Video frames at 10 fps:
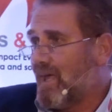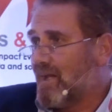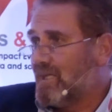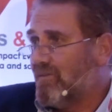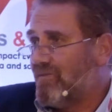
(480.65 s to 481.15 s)

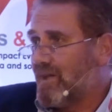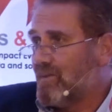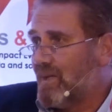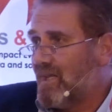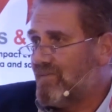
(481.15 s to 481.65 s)
there are
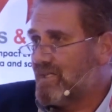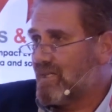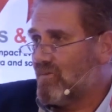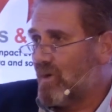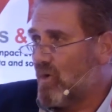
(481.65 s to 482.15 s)
different
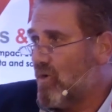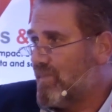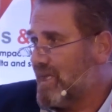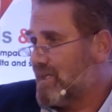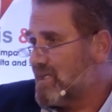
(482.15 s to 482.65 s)
benefits, and we
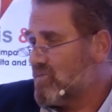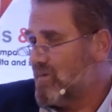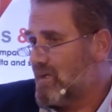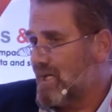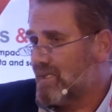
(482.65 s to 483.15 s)
hope that this
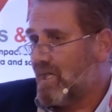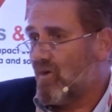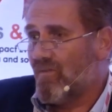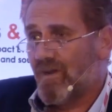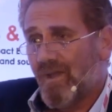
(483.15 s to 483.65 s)
can
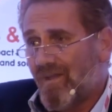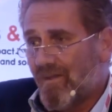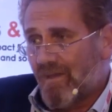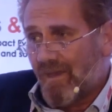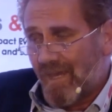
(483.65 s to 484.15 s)
take over.
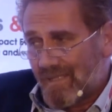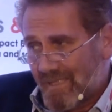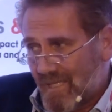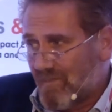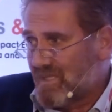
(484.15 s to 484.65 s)
It
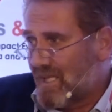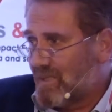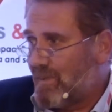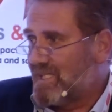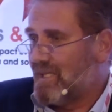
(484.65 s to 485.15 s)
seems
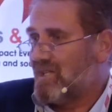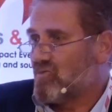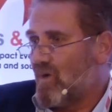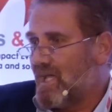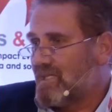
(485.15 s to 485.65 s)
that
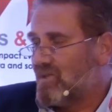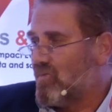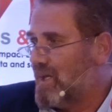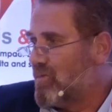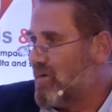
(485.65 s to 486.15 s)
business-wise
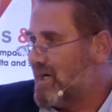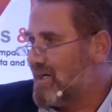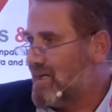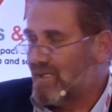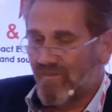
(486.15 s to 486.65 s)
it will
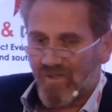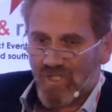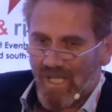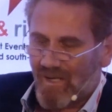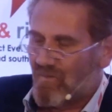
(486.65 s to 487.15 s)
work, and
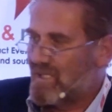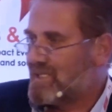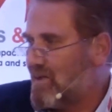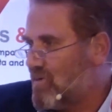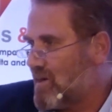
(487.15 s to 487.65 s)
Vishdan will
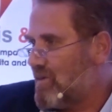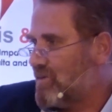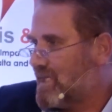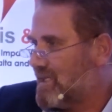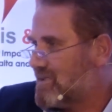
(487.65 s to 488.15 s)
say more
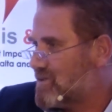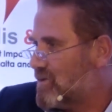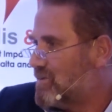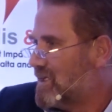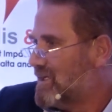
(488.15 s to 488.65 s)
about that.
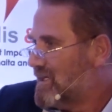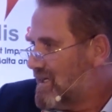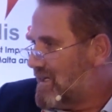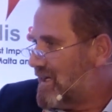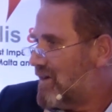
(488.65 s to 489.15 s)
So
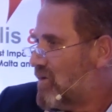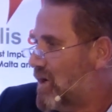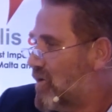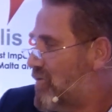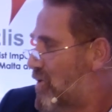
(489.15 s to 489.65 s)

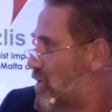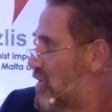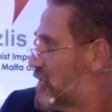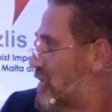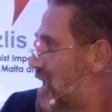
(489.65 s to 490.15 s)
we look
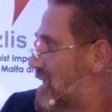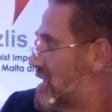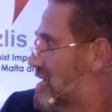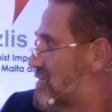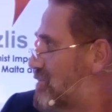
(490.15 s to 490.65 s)
forward to
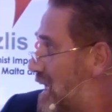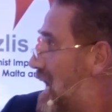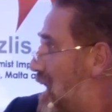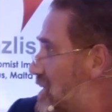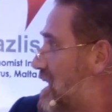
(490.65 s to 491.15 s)
that
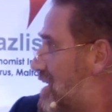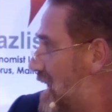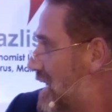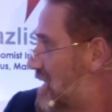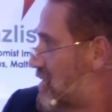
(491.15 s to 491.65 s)
becoming a
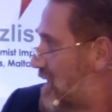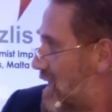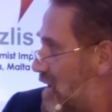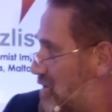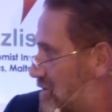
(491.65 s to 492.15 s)
reality on the
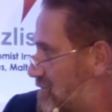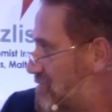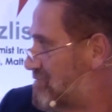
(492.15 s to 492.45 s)
ground.